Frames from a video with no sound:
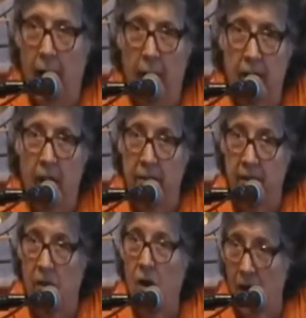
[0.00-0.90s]
I got in
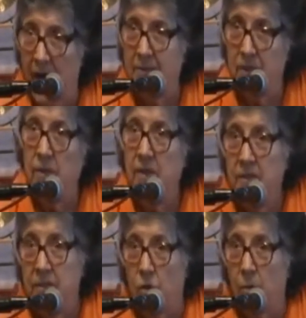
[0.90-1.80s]
a car
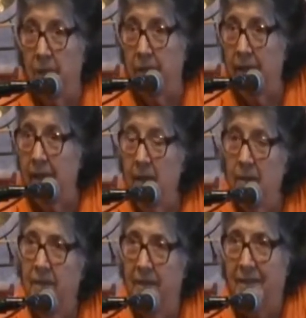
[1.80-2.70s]
accident, tore my knee,
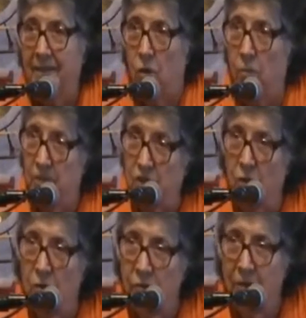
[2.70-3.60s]
tore my
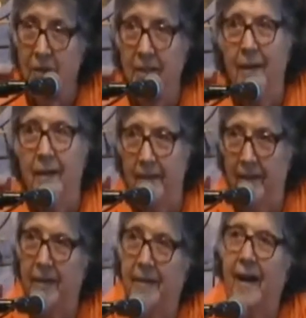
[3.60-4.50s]
shoulder.
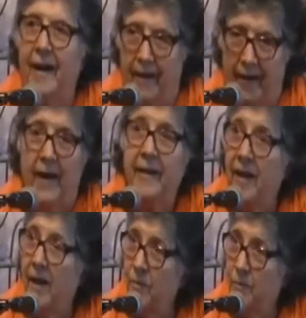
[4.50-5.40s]
I
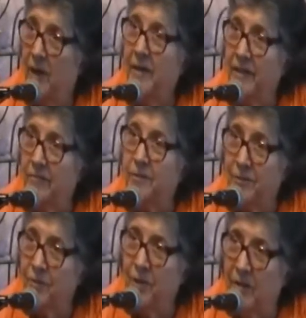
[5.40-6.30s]
got a body for
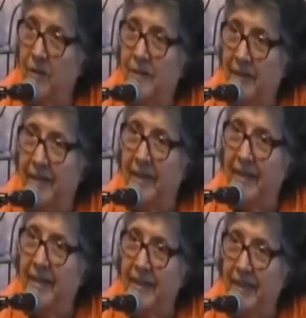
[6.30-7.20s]
sure.
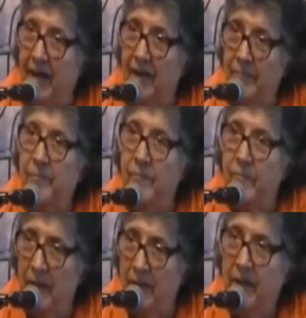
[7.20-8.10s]
Yeah.
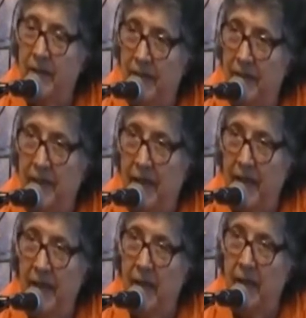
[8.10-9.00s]

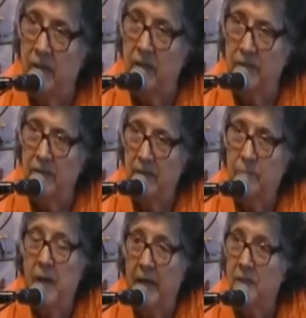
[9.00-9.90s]
And
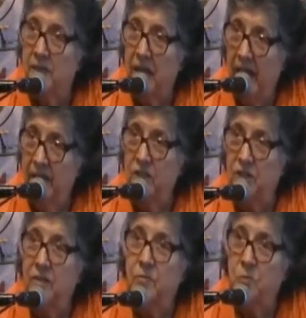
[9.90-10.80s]

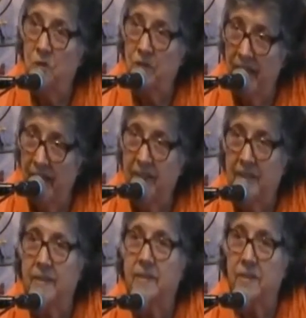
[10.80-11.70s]
meditation will take
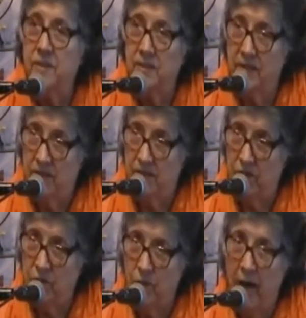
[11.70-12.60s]
us
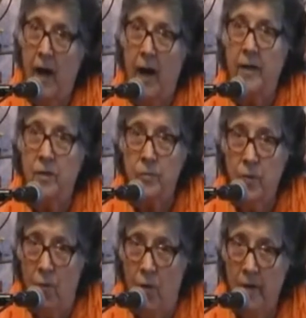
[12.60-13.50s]
to a higher
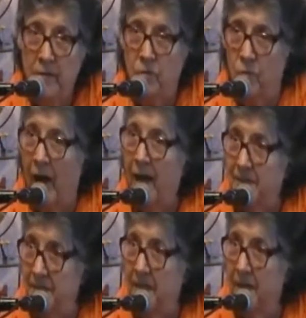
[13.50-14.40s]
point,
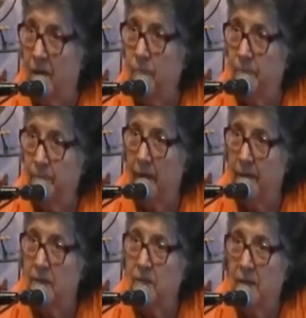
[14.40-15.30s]
rising up,
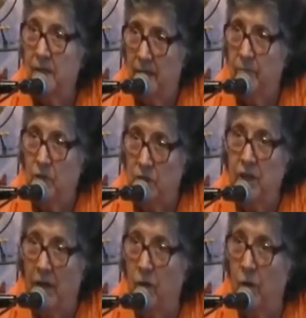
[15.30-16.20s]
as
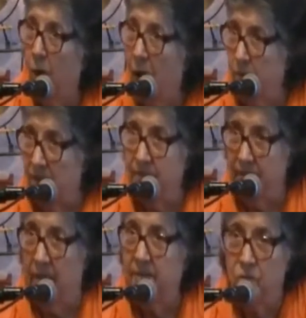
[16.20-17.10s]
Michelle Obama
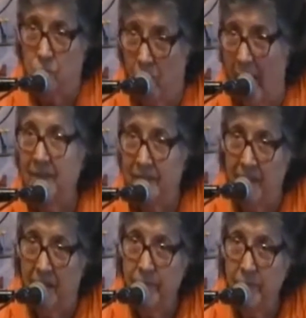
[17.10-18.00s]
says, rise
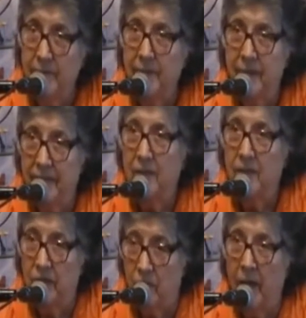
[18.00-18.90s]
up,
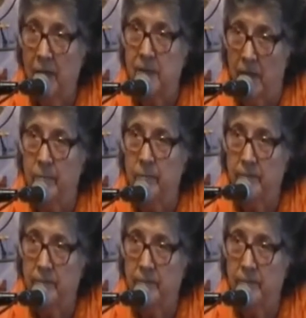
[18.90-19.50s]
rise up.